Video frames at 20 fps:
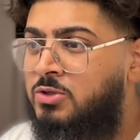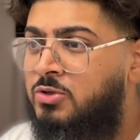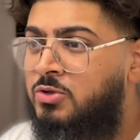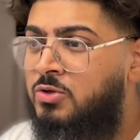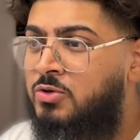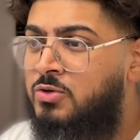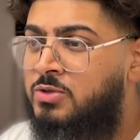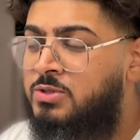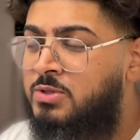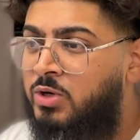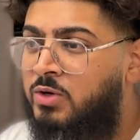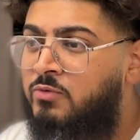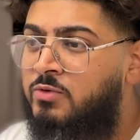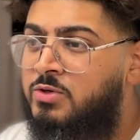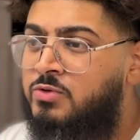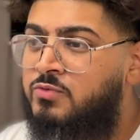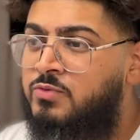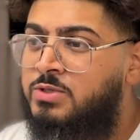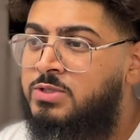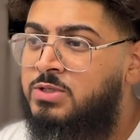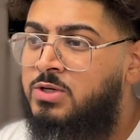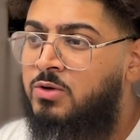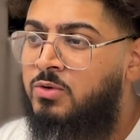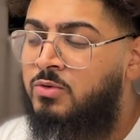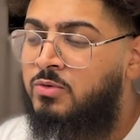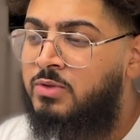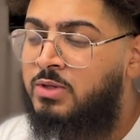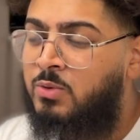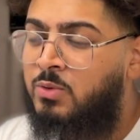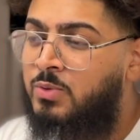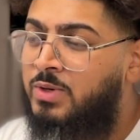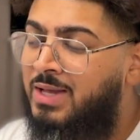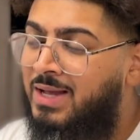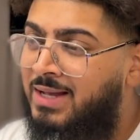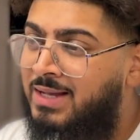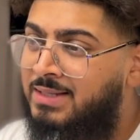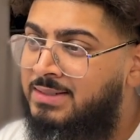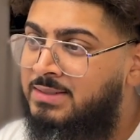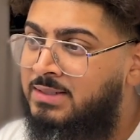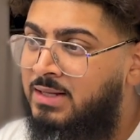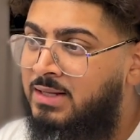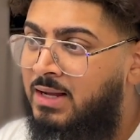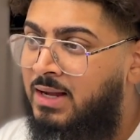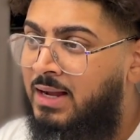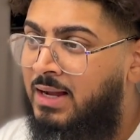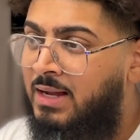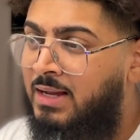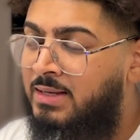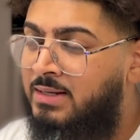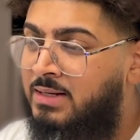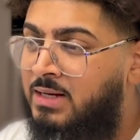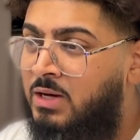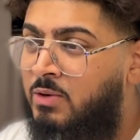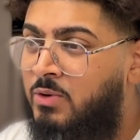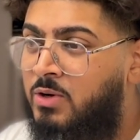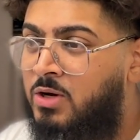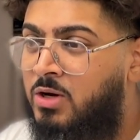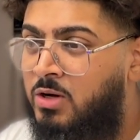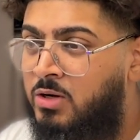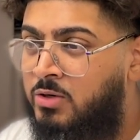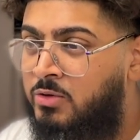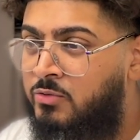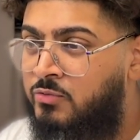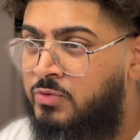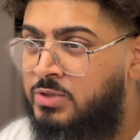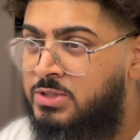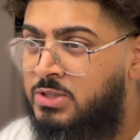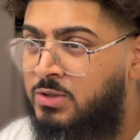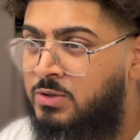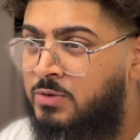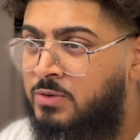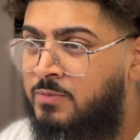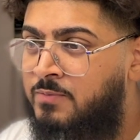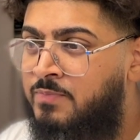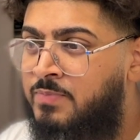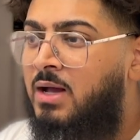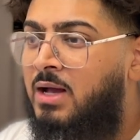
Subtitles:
to use the previous result that we had and our current result.